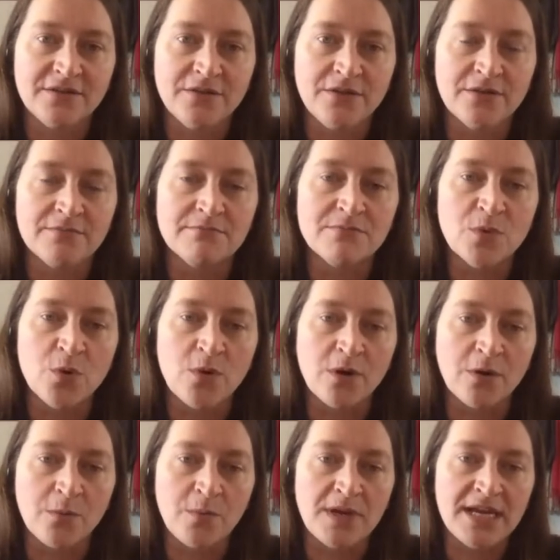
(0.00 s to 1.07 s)
the
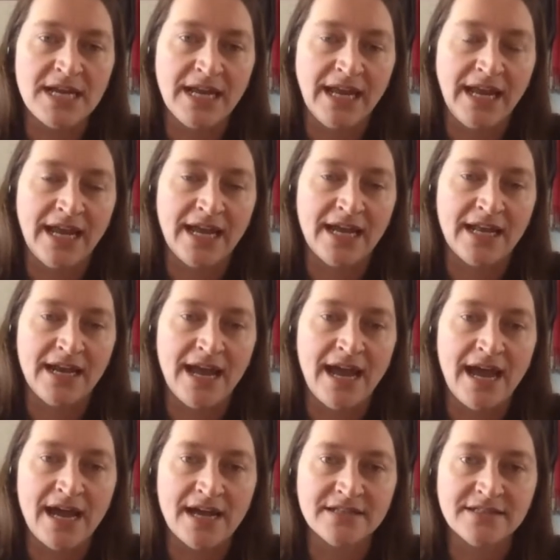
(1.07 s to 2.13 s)
more we can
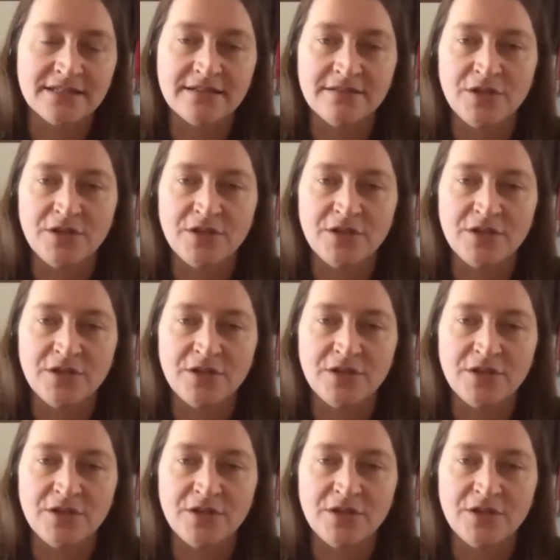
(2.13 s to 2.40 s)
ask